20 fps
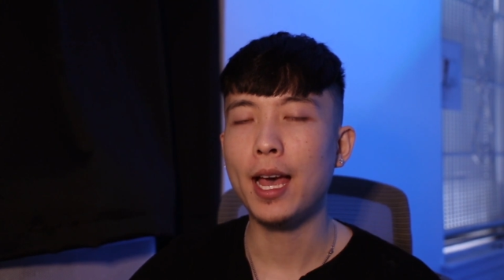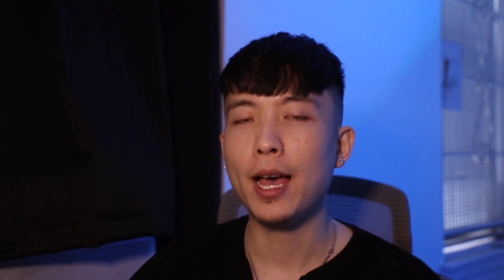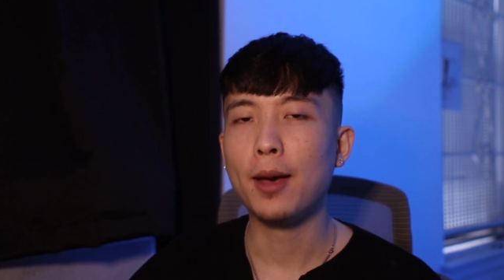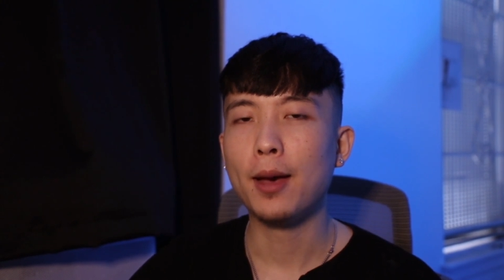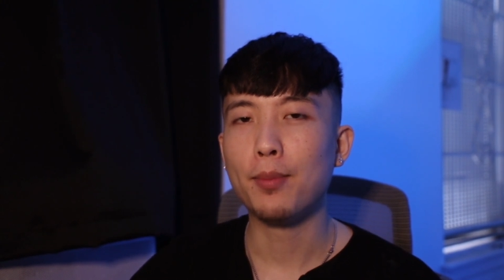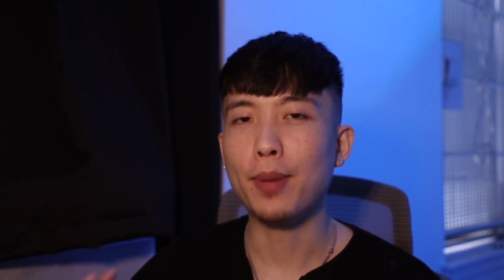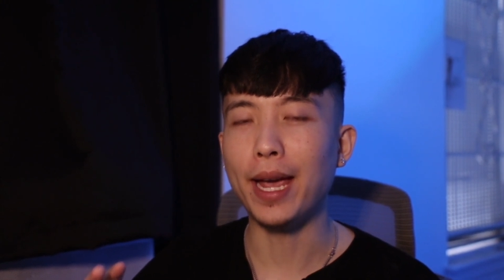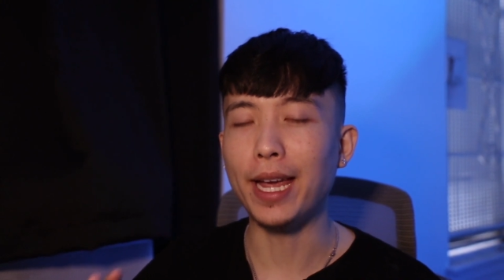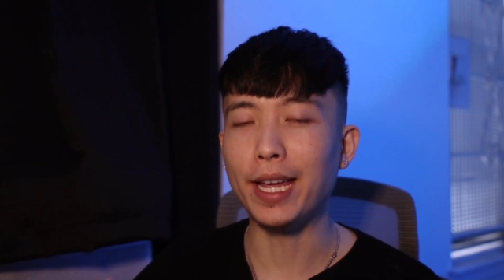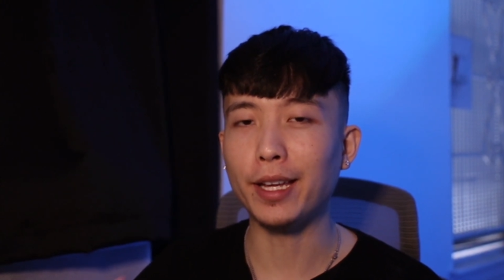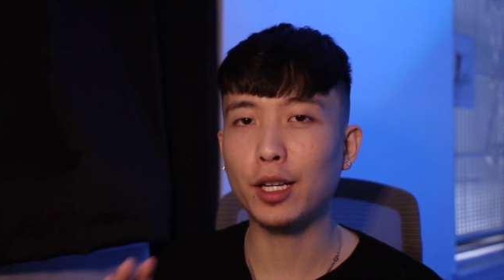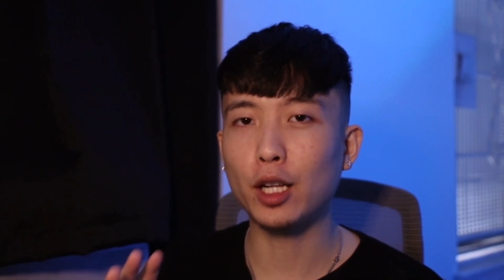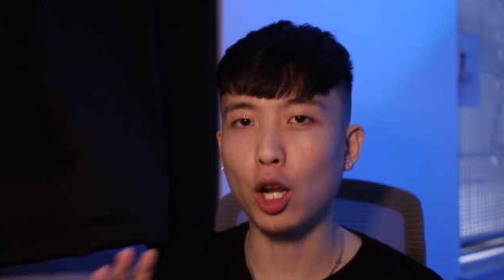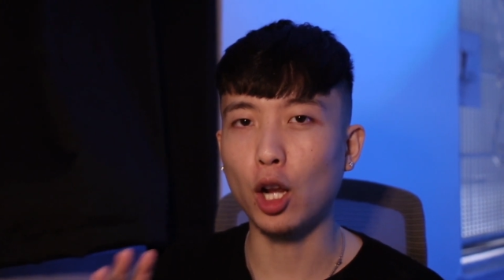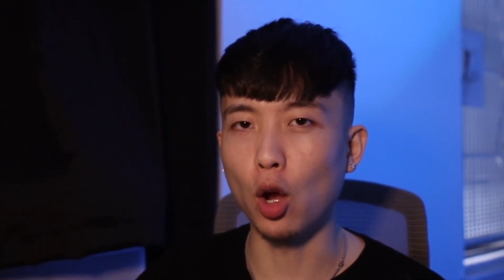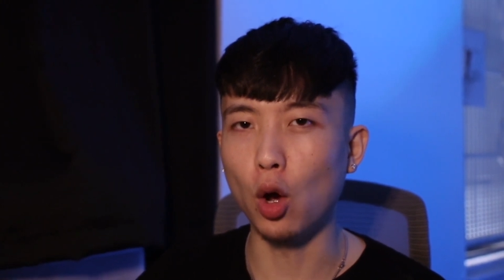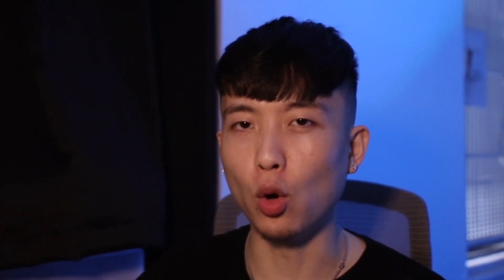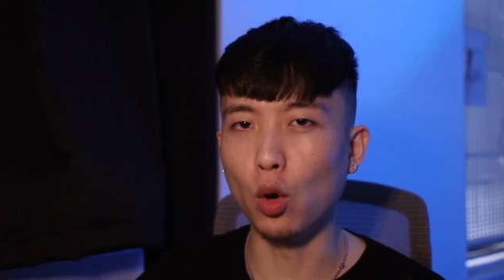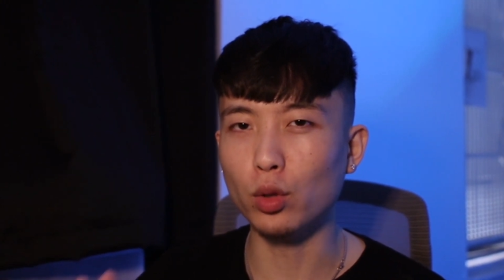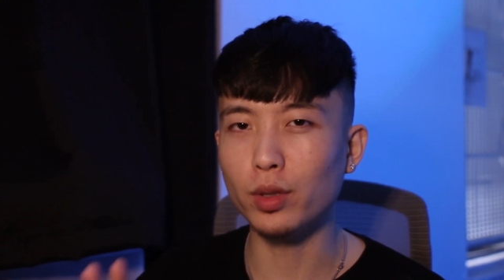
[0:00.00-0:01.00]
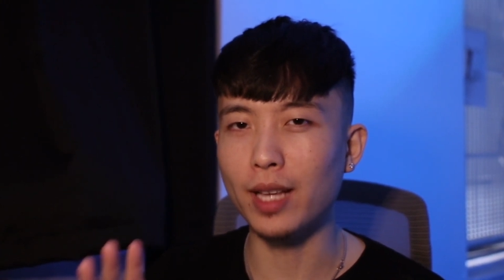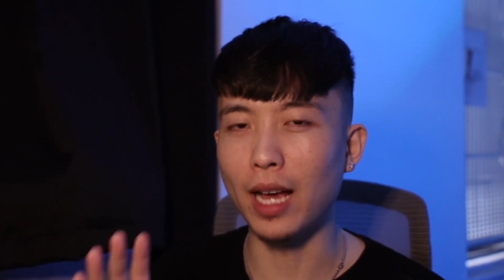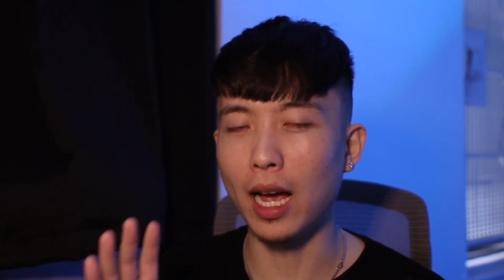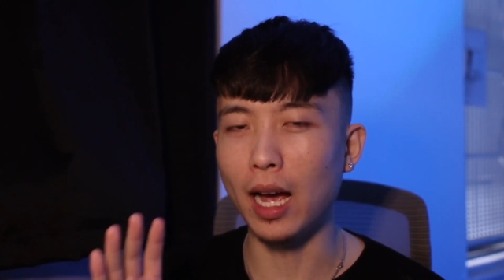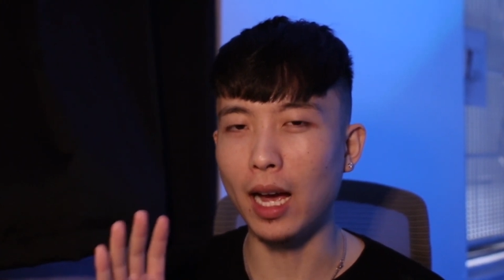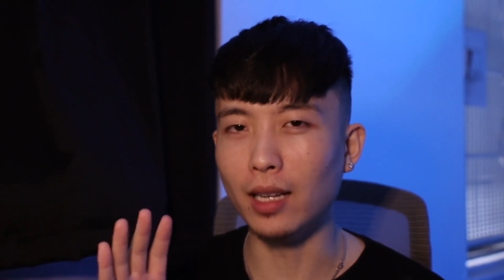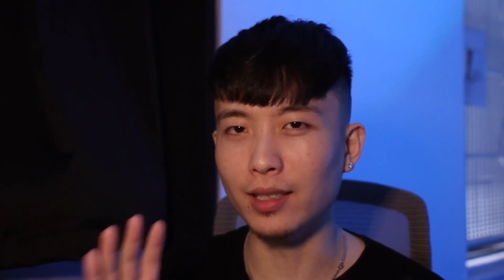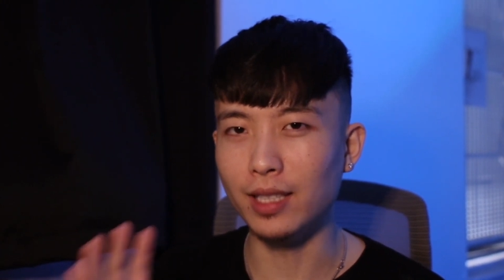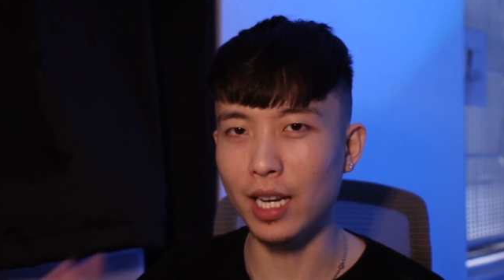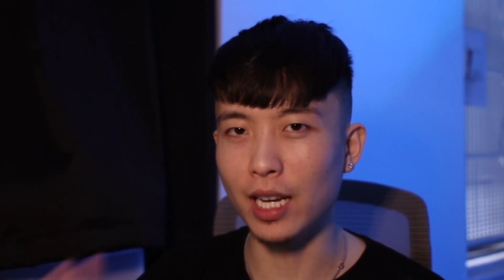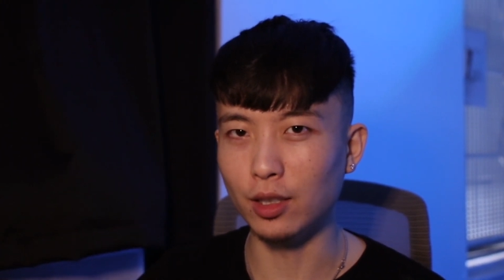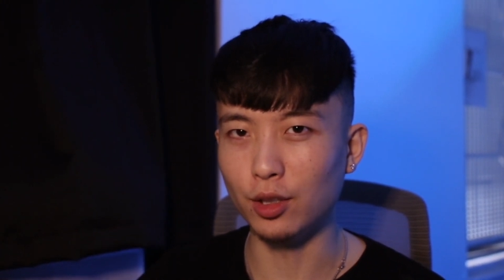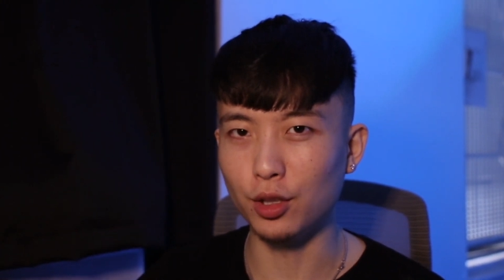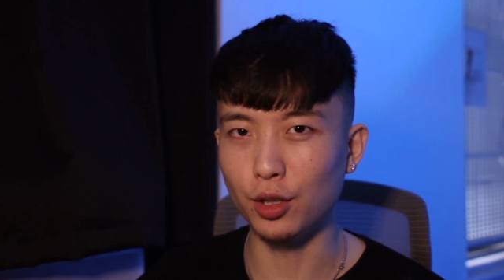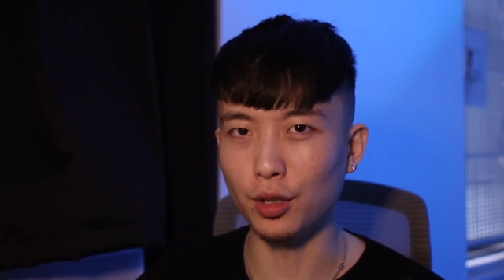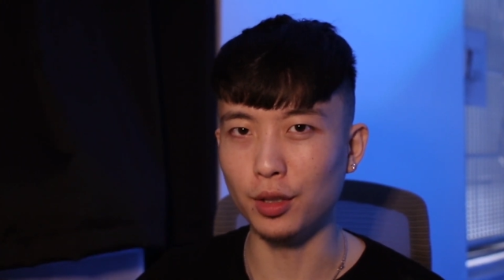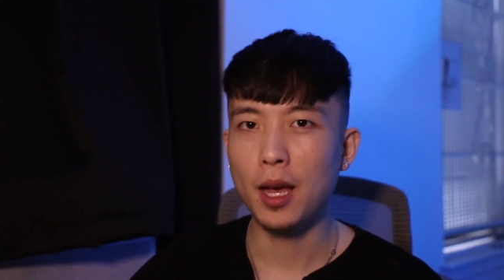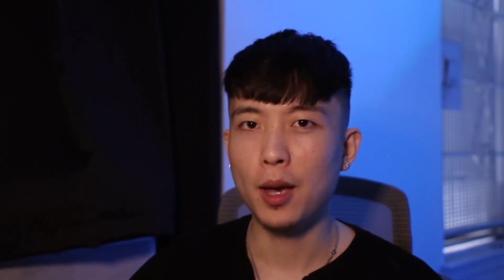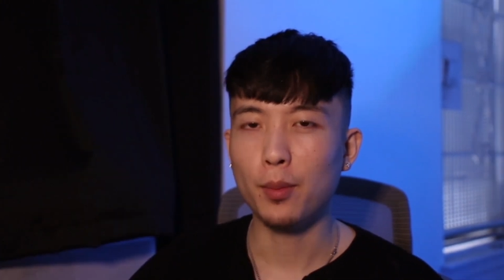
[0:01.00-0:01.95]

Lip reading: pay close attention,